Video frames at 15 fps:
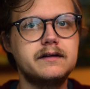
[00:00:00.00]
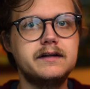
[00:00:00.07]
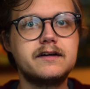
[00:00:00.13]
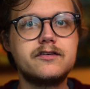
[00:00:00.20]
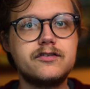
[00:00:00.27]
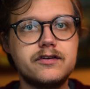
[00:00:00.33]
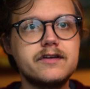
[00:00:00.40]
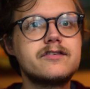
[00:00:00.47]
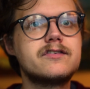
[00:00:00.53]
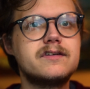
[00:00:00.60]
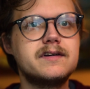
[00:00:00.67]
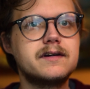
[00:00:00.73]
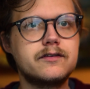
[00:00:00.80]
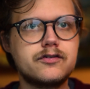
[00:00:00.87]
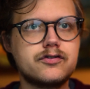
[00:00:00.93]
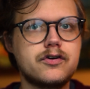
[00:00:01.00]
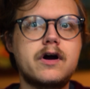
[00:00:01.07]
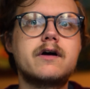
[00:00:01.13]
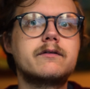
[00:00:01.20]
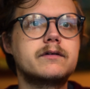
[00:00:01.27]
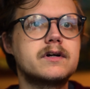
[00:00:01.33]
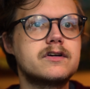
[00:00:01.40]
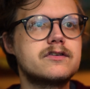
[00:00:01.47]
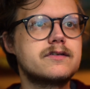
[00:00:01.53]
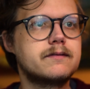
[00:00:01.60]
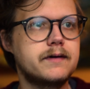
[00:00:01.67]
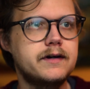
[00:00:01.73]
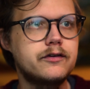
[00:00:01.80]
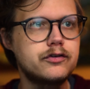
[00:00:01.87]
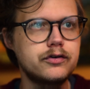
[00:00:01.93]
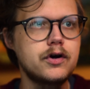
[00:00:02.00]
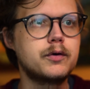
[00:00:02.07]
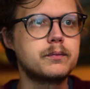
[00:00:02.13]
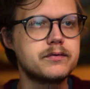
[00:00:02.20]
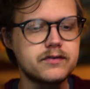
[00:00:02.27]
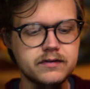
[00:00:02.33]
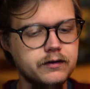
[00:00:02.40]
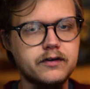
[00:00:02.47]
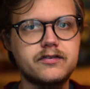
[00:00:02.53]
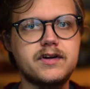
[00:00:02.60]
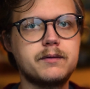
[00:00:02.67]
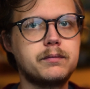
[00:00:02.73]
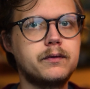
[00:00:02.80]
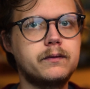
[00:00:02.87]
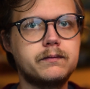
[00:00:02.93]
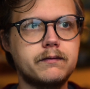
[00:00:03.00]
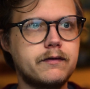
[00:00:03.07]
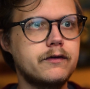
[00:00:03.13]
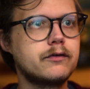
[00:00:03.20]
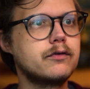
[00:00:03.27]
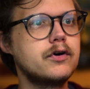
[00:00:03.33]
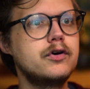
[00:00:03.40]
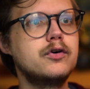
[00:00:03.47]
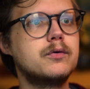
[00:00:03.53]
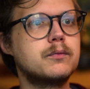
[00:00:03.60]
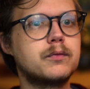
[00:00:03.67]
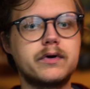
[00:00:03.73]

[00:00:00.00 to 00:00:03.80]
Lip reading: existing genres and tropes. For example, The Room,